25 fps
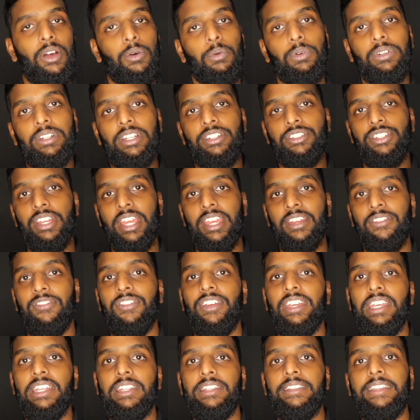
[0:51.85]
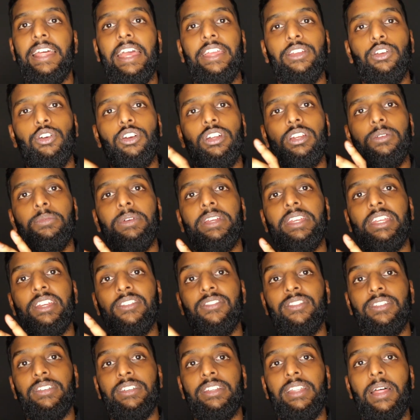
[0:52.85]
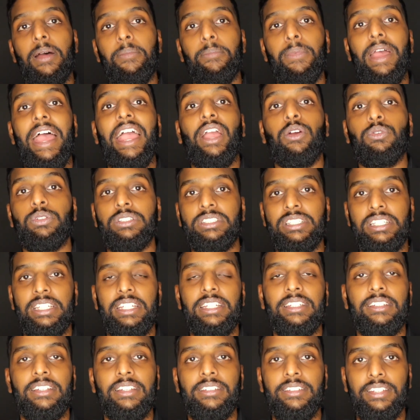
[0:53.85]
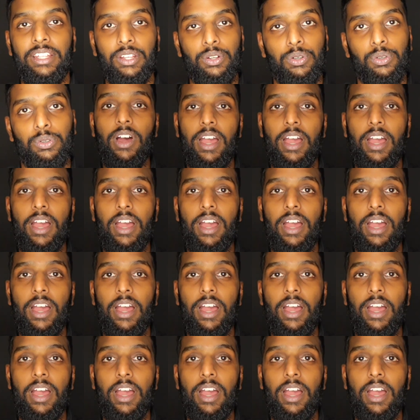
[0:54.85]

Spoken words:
With the JV, that you're going to be giving them equity in the deal.